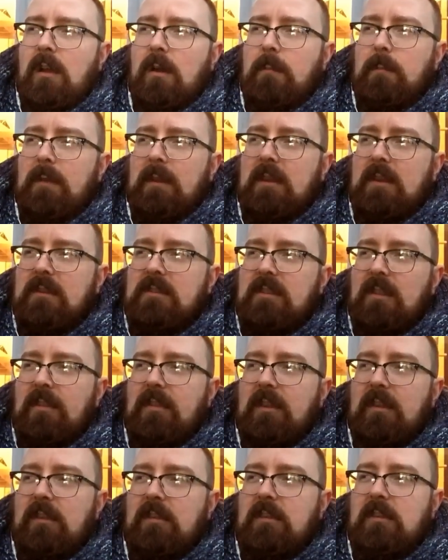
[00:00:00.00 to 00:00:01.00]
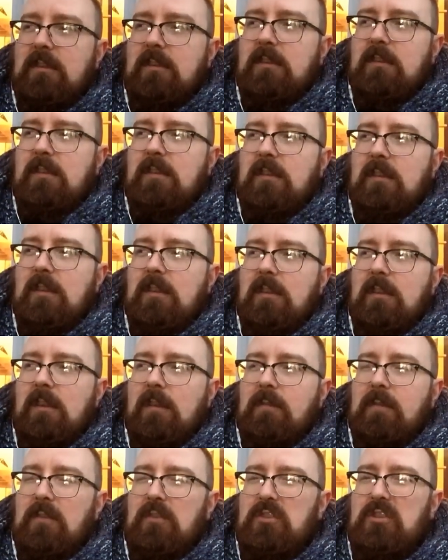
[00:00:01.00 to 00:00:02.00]
because I think
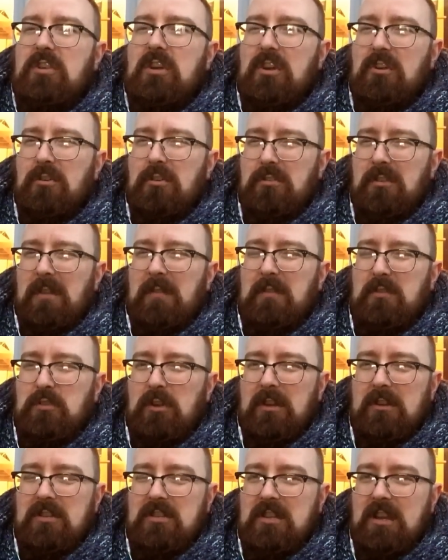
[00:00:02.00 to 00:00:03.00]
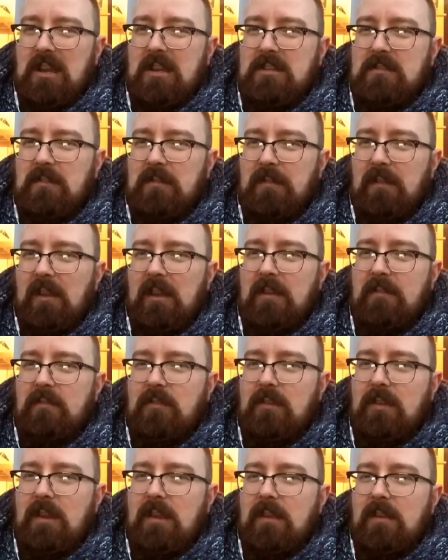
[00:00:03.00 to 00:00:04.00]
if you if you try and chase a flavour
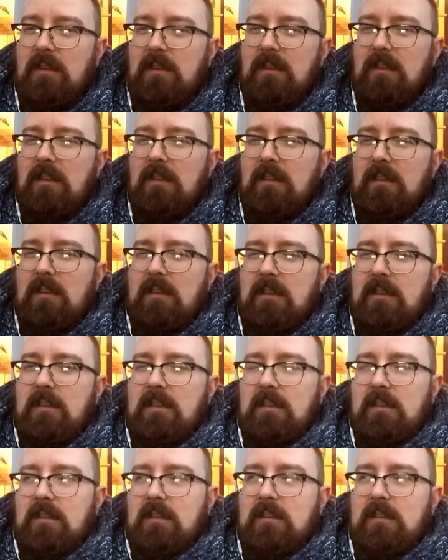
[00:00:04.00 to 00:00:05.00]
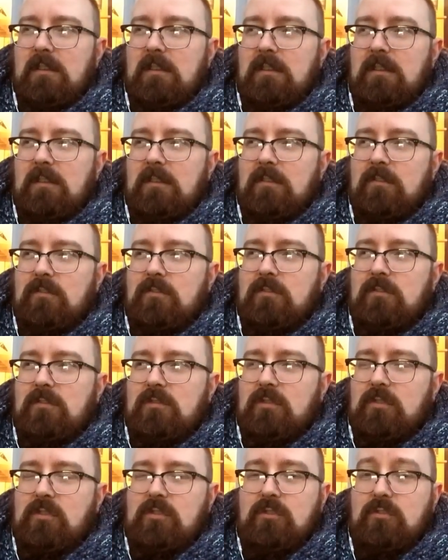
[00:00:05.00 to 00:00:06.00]
in it, you'll
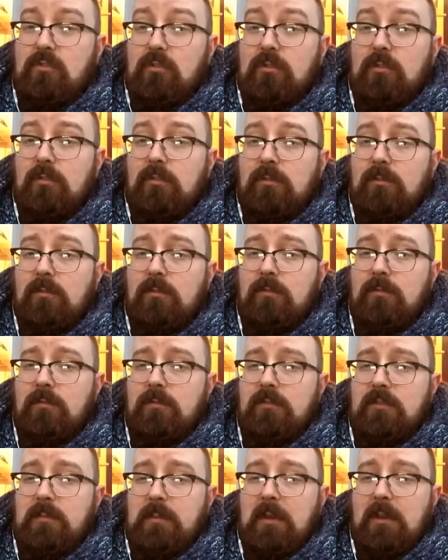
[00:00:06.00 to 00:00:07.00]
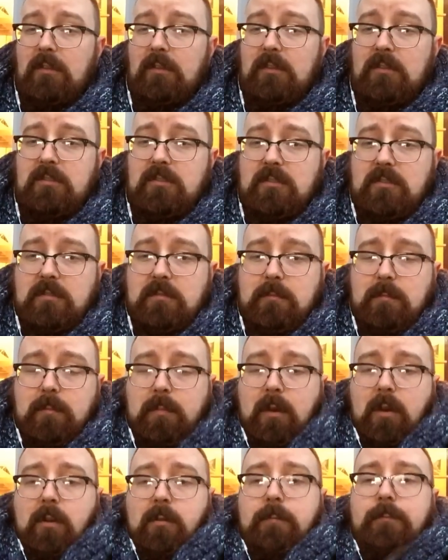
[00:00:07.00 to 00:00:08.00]
just struggle, to be honest.
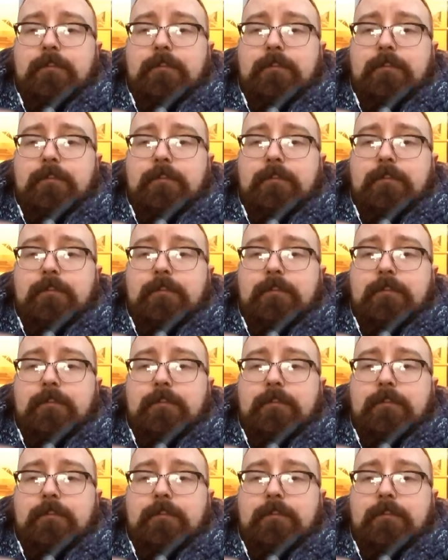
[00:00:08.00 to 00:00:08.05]
But